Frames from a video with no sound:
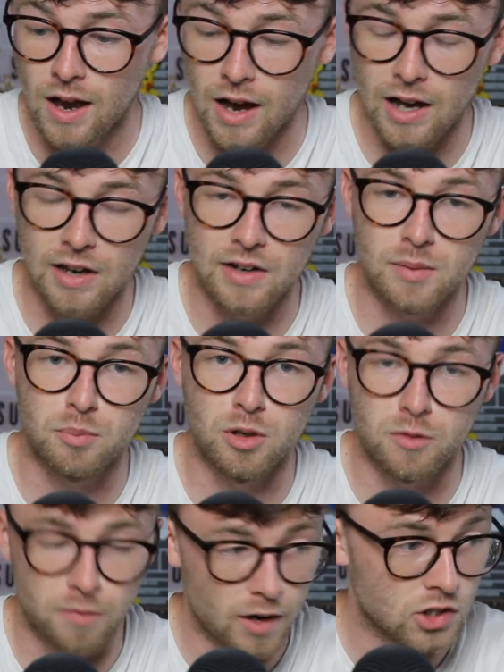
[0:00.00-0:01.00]
and
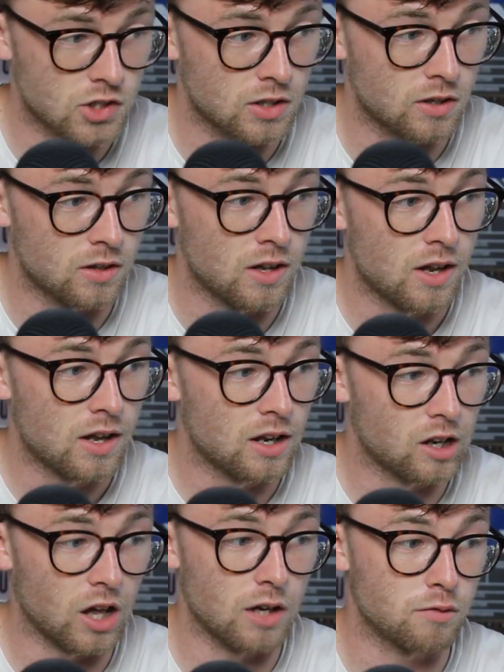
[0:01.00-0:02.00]
professional
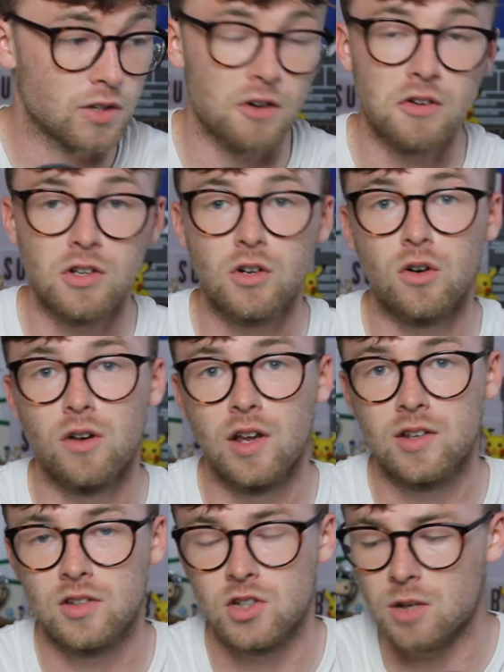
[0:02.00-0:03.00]
life. There you go,
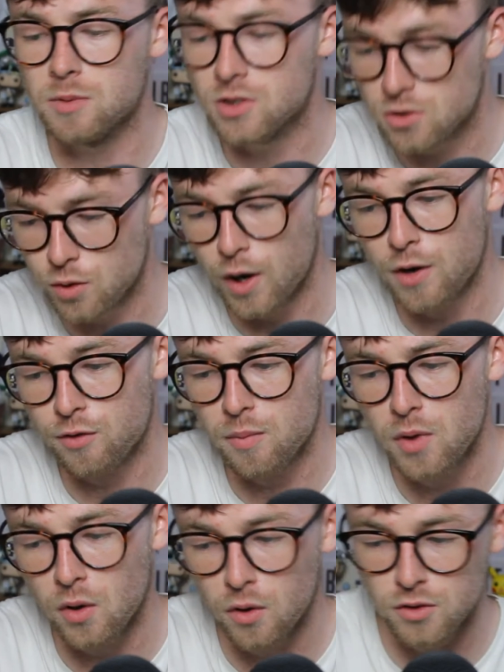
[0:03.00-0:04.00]
ladies and gentlemen, straight from
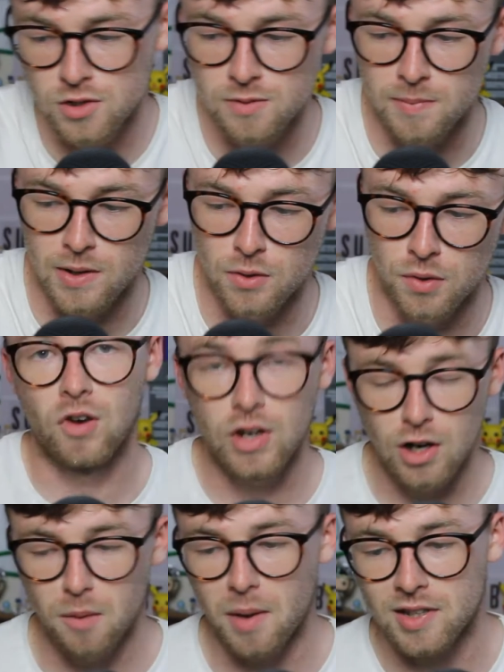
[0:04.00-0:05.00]
the horse's mouth.
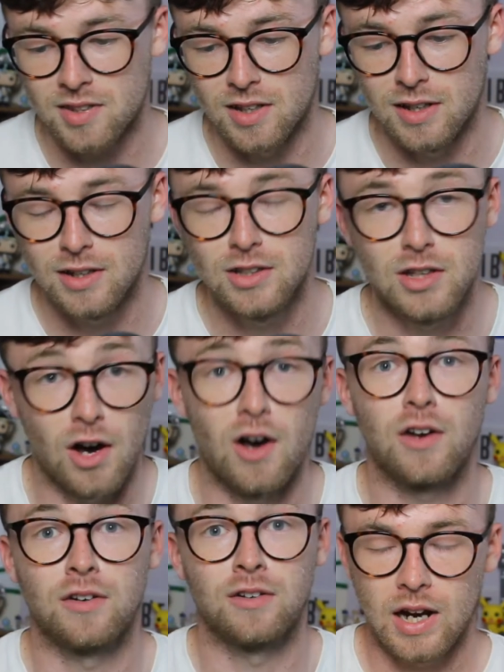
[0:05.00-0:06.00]
Lionel Messi,
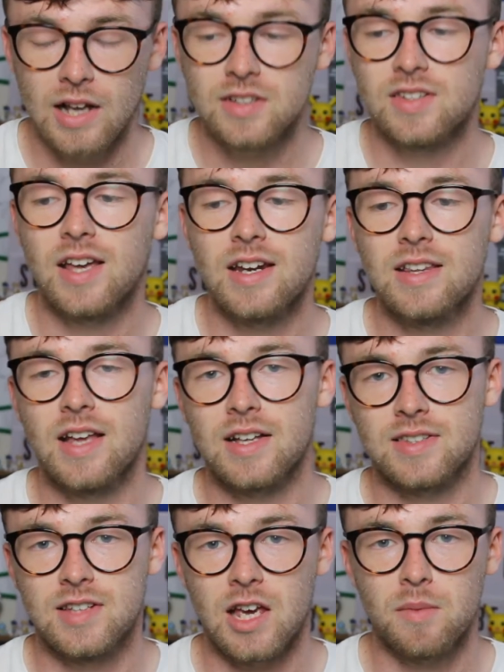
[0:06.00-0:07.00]
gone. And as said in that
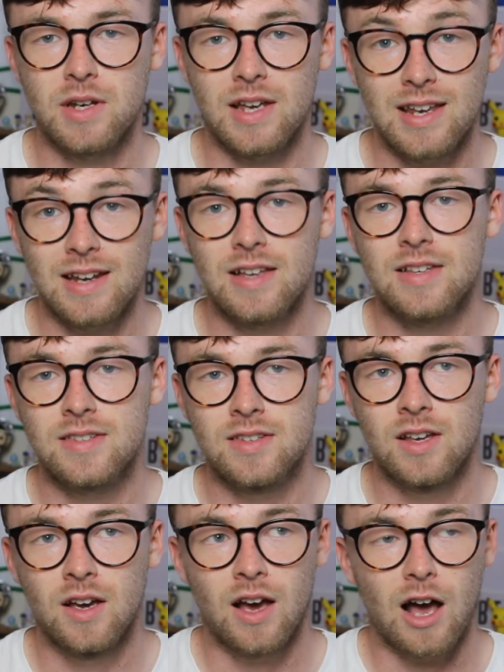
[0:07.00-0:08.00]
statement, it is
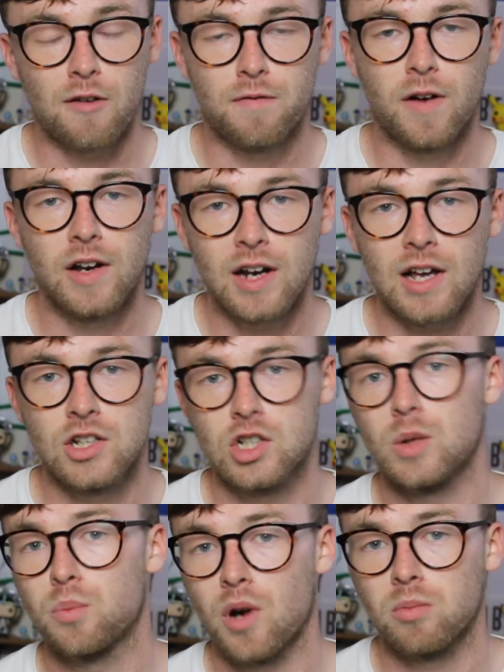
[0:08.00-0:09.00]
a
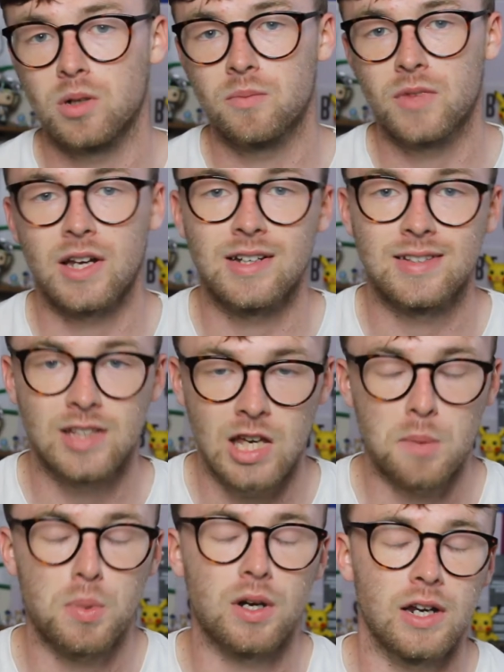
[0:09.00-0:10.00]
financial problem that is
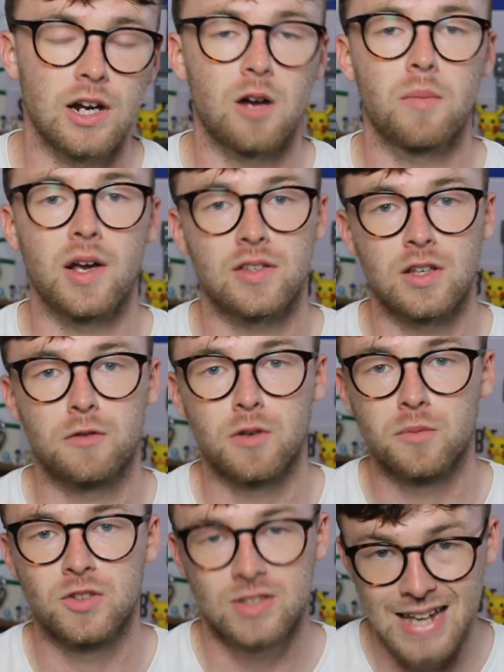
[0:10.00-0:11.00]
keeping Lionel Messi
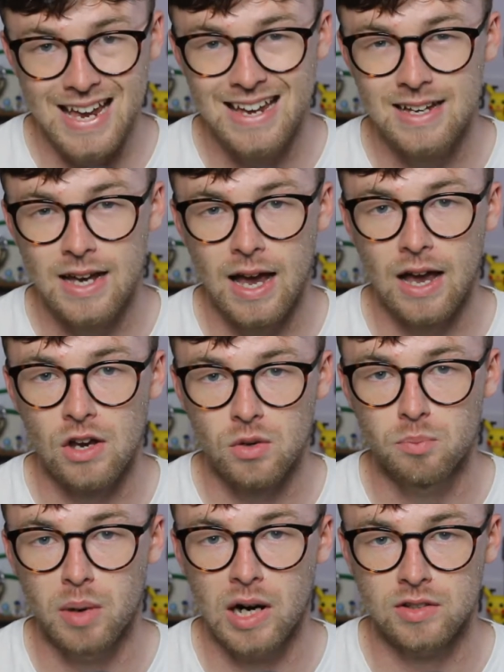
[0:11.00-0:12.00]
from staying at
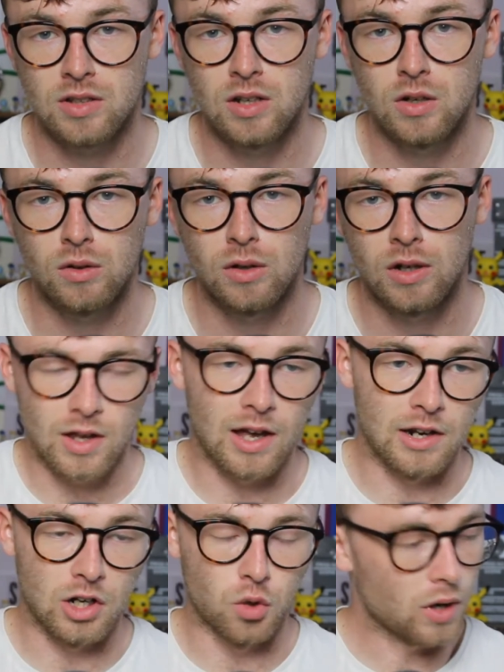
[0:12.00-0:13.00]
Barcelona. They
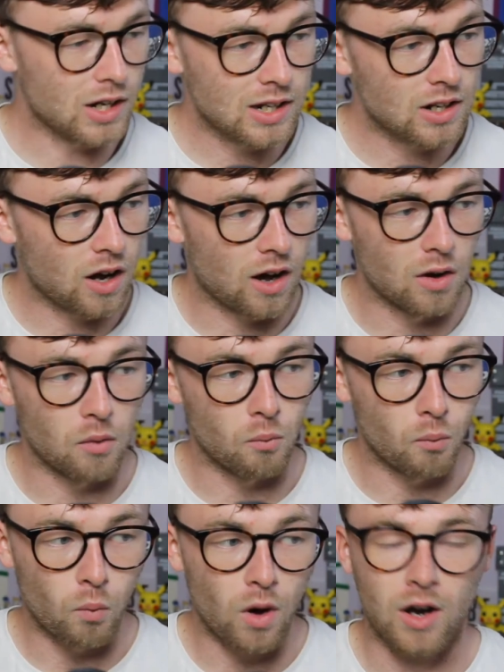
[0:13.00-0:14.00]
had agreed
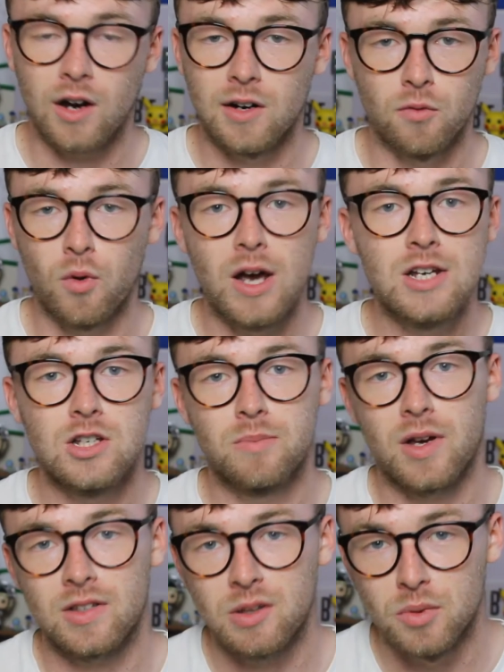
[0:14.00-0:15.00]
on what kind of wages
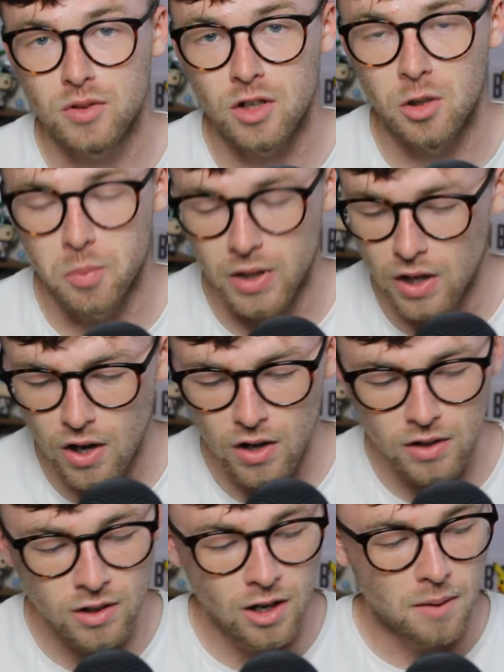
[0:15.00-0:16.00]
Messi was going to be
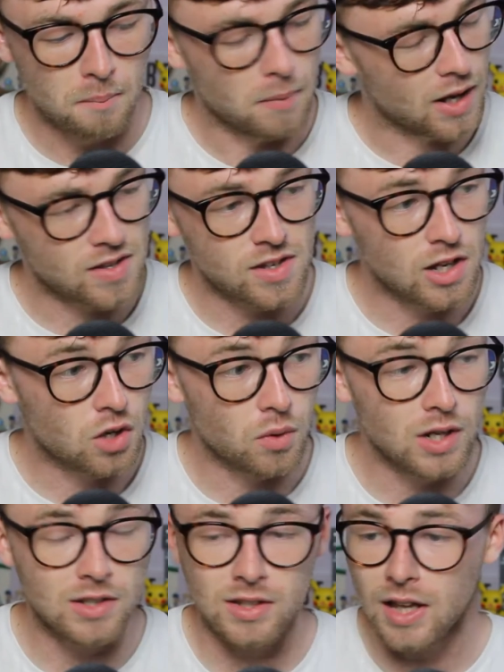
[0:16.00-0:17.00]
on. Messi
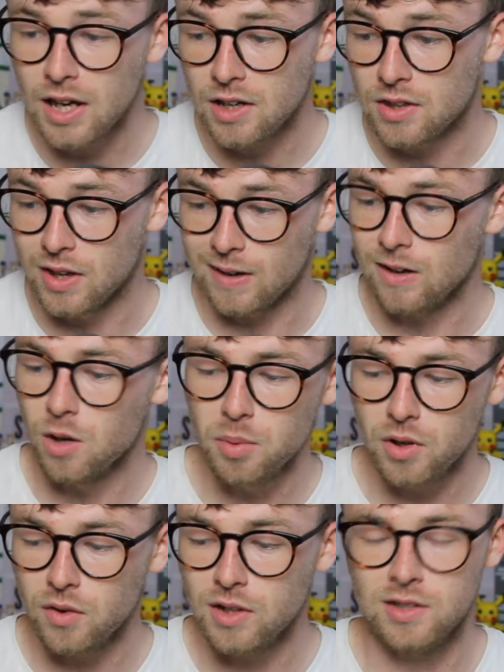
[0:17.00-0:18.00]
agreed to that. The club
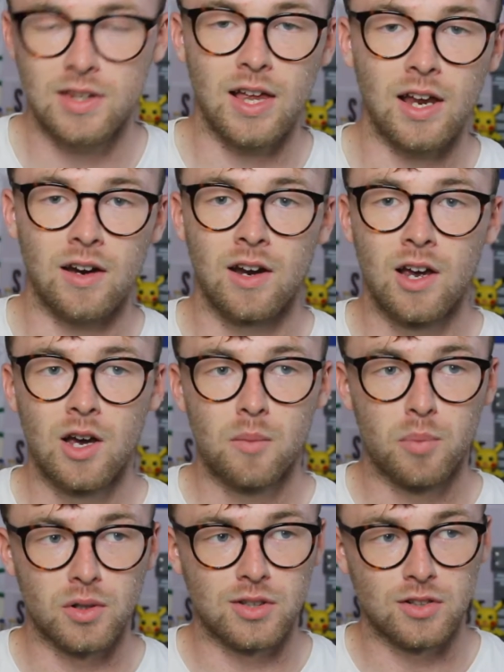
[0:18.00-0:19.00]
agreed to that.
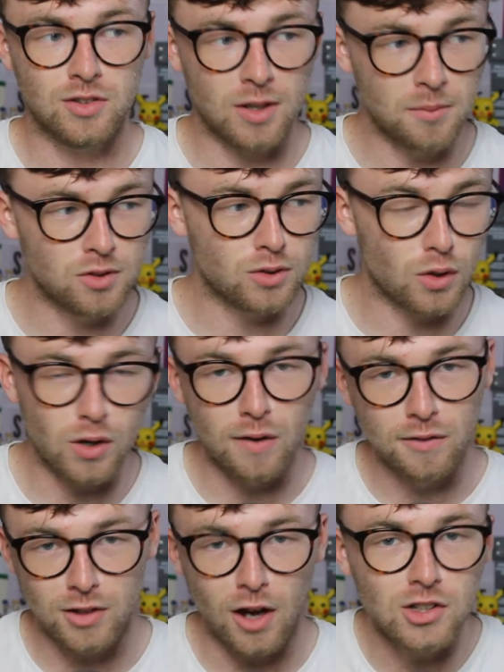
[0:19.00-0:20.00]
But there's some sort
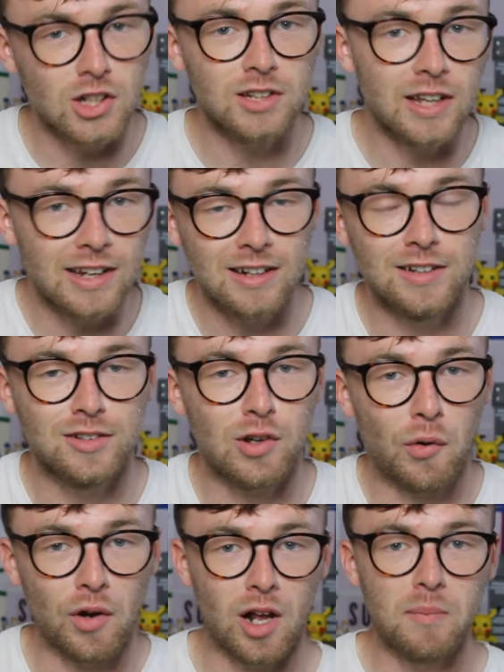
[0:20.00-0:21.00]
of dodgy dealings
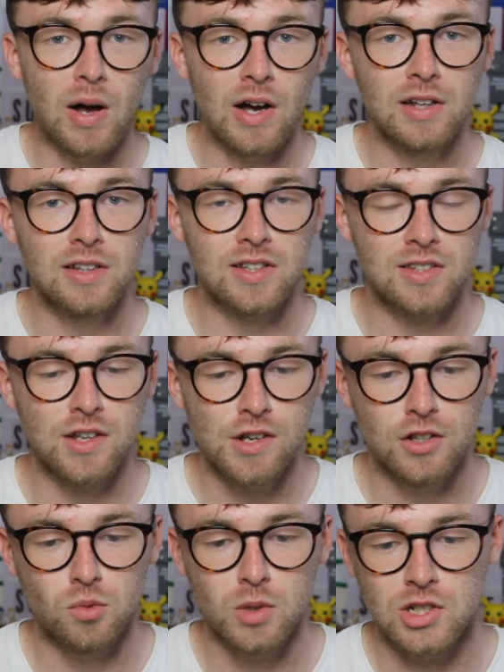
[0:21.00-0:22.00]
going on behind the
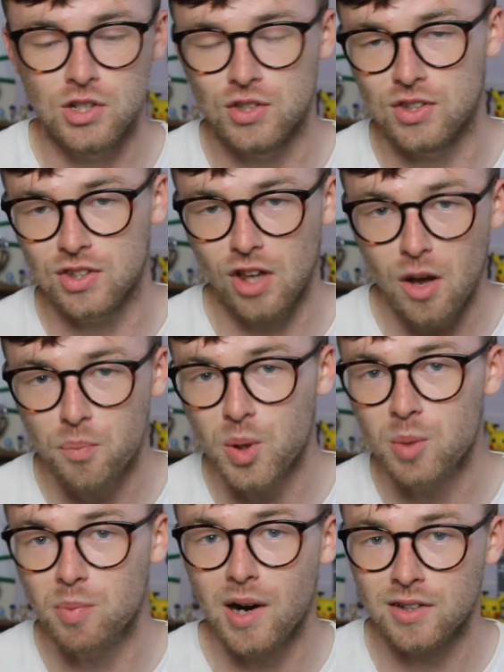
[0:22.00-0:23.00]
scenes which is
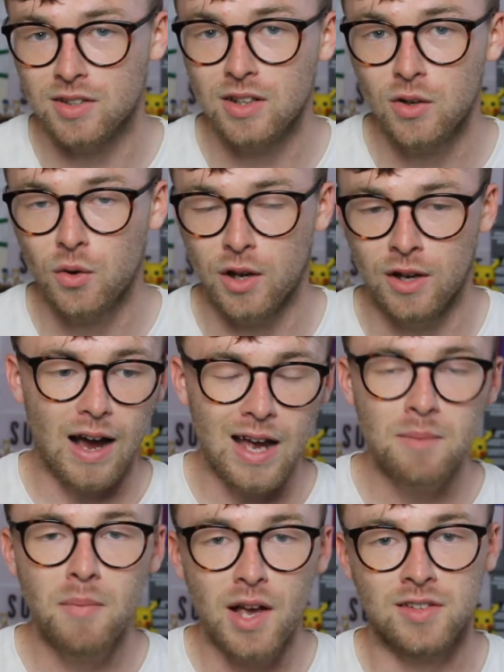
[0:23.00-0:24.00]
stopping Barcelona
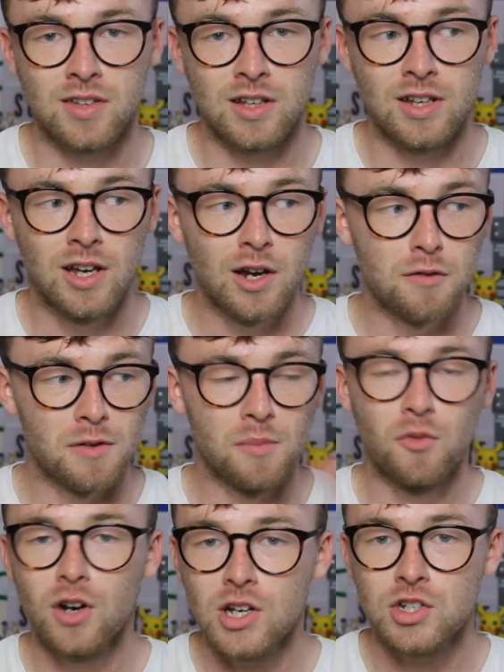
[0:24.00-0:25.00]
and Messi
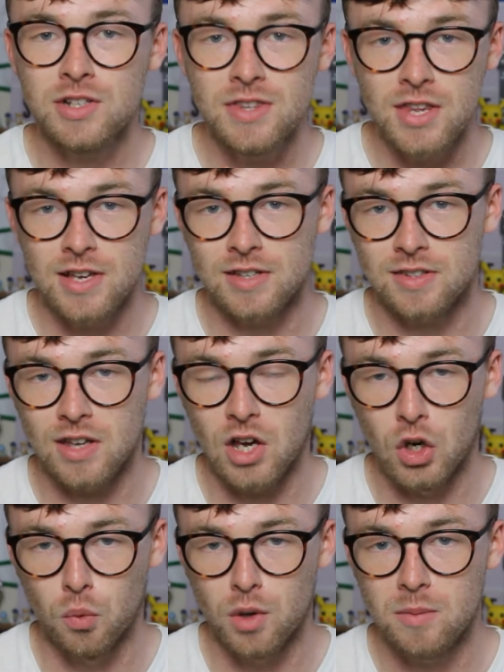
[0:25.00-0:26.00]
from reaching this
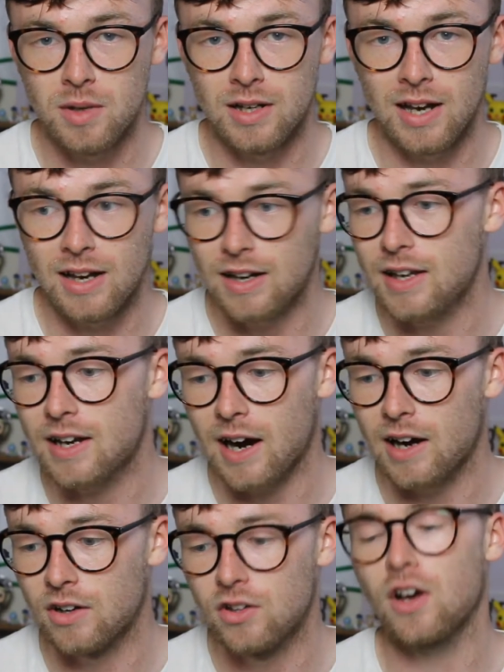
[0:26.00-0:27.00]
agreement. La Liga
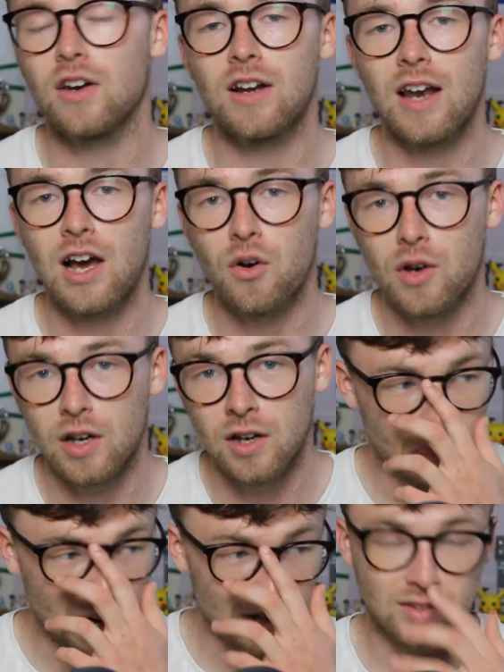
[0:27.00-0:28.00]
are not allowing
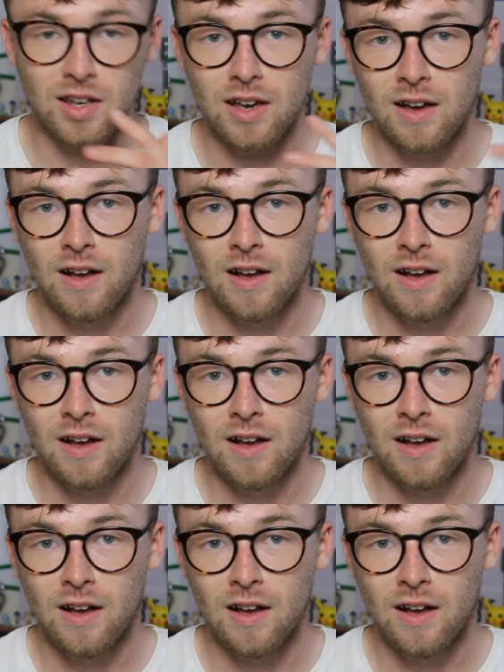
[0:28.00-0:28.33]
Barca